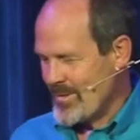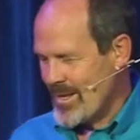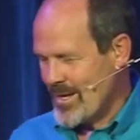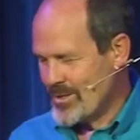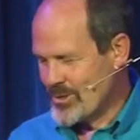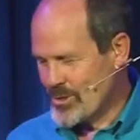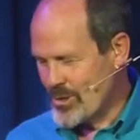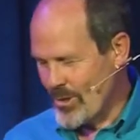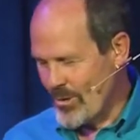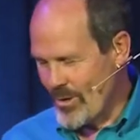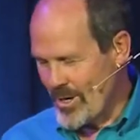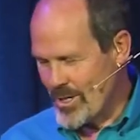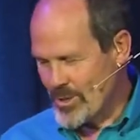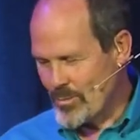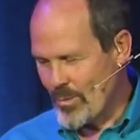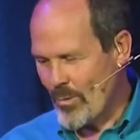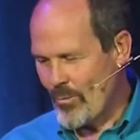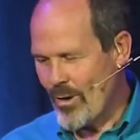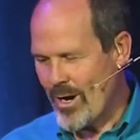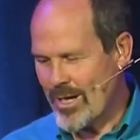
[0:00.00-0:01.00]
And so,
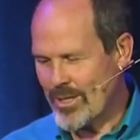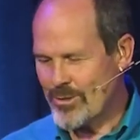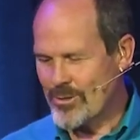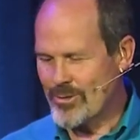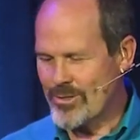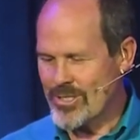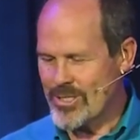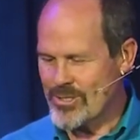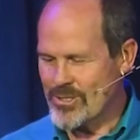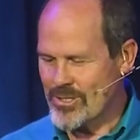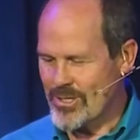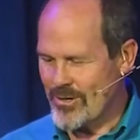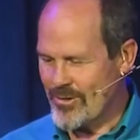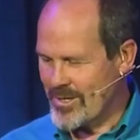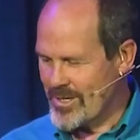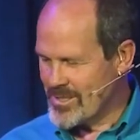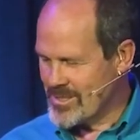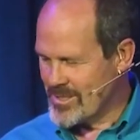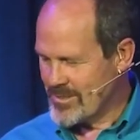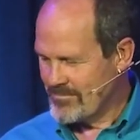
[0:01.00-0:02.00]
as we walk through this
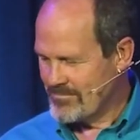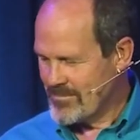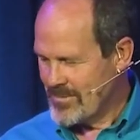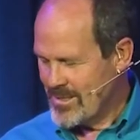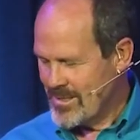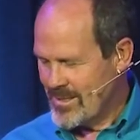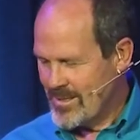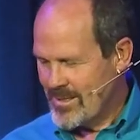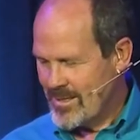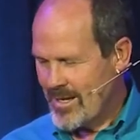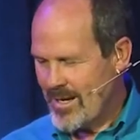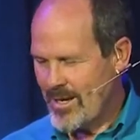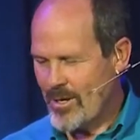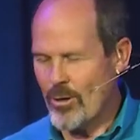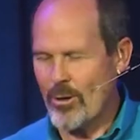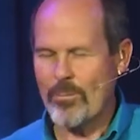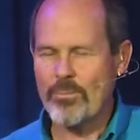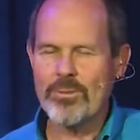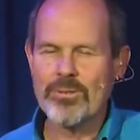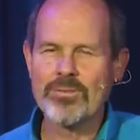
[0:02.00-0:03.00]
series, I
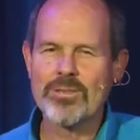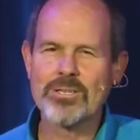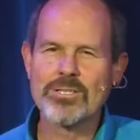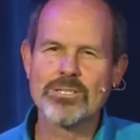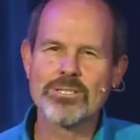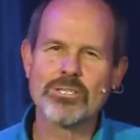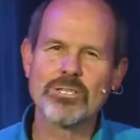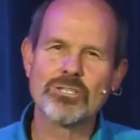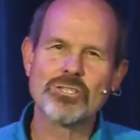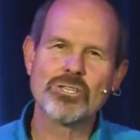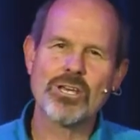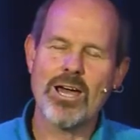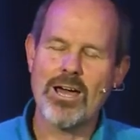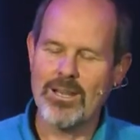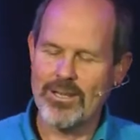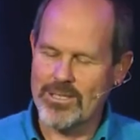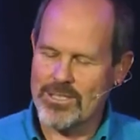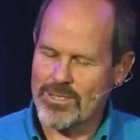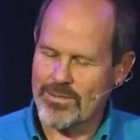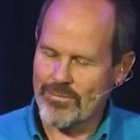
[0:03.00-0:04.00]
hope that this is a
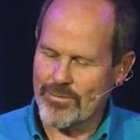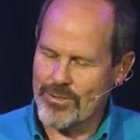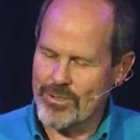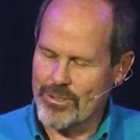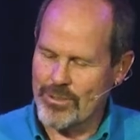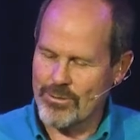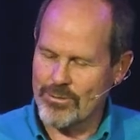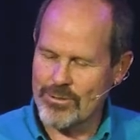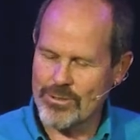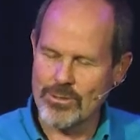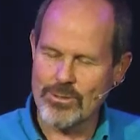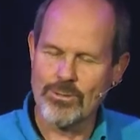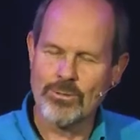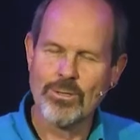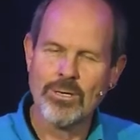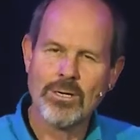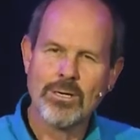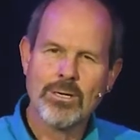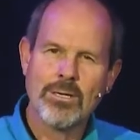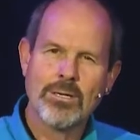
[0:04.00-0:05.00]
challenge for you
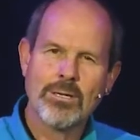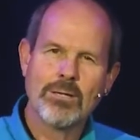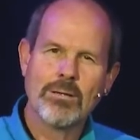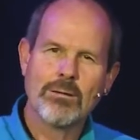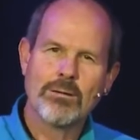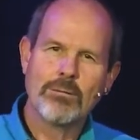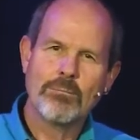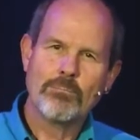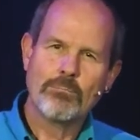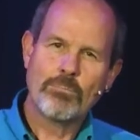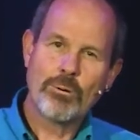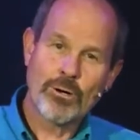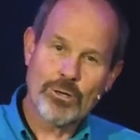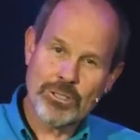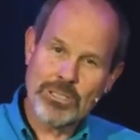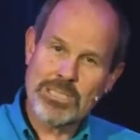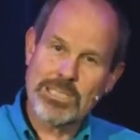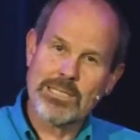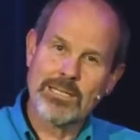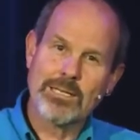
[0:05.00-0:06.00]
to
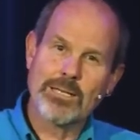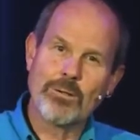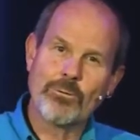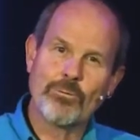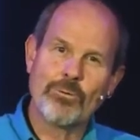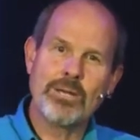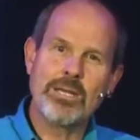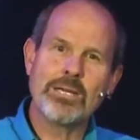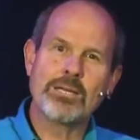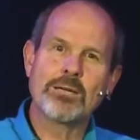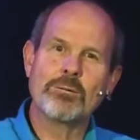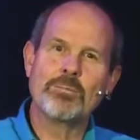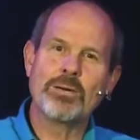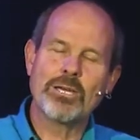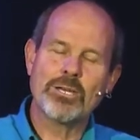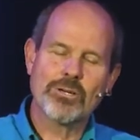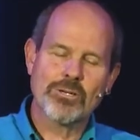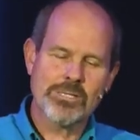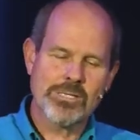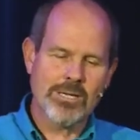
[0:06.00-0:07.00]
personally
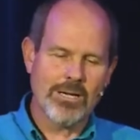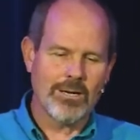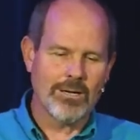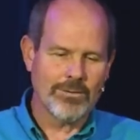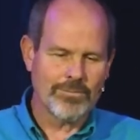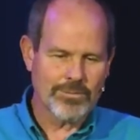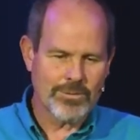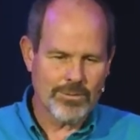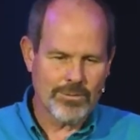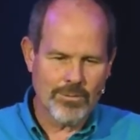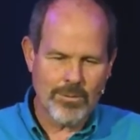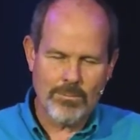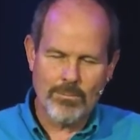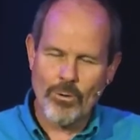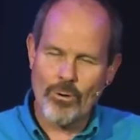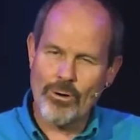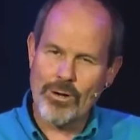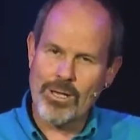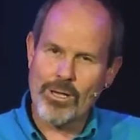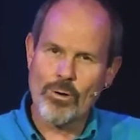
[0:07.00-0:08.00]
recommit yourself to a
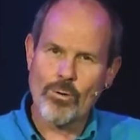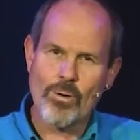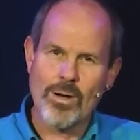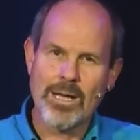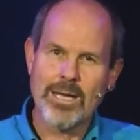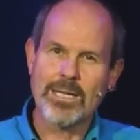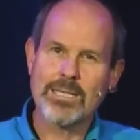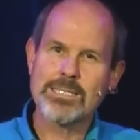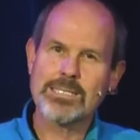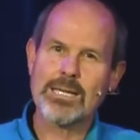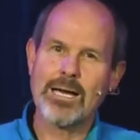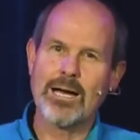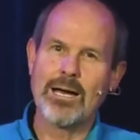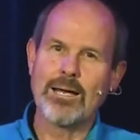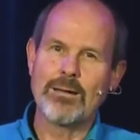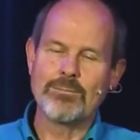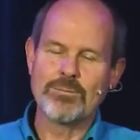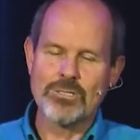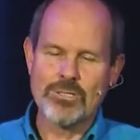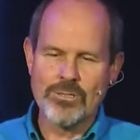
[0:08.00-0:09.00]
morning quiet
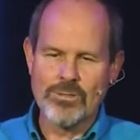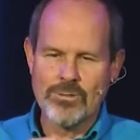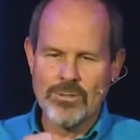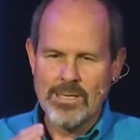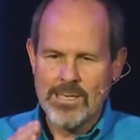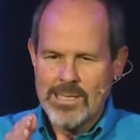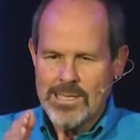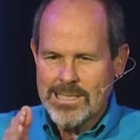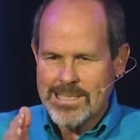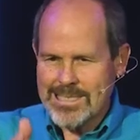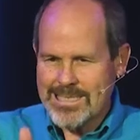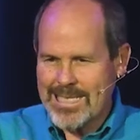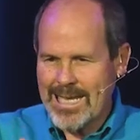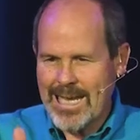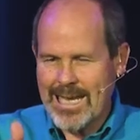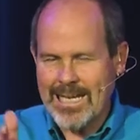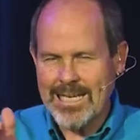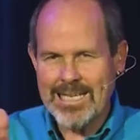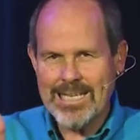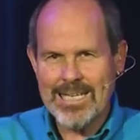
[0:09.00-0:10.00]
time, to
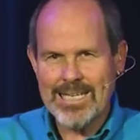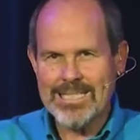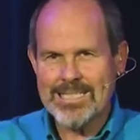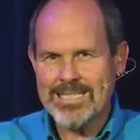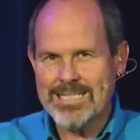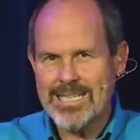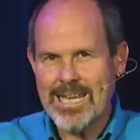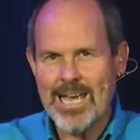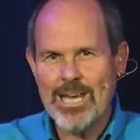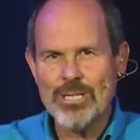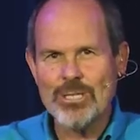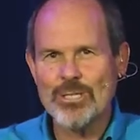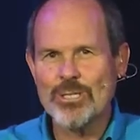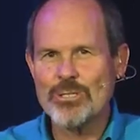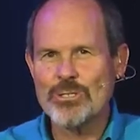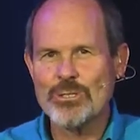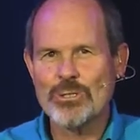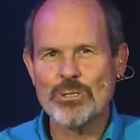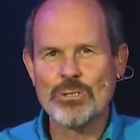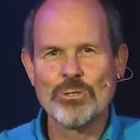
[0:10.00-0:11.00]
daily
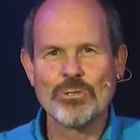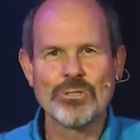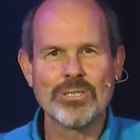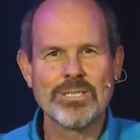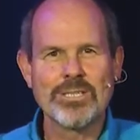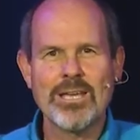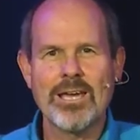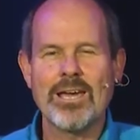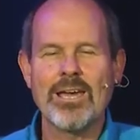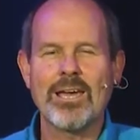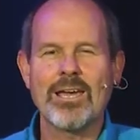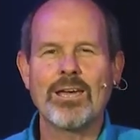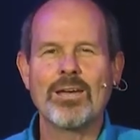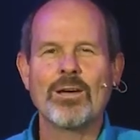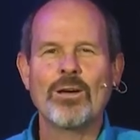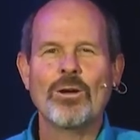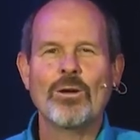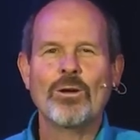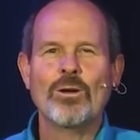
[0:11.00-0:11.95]
stations through the day,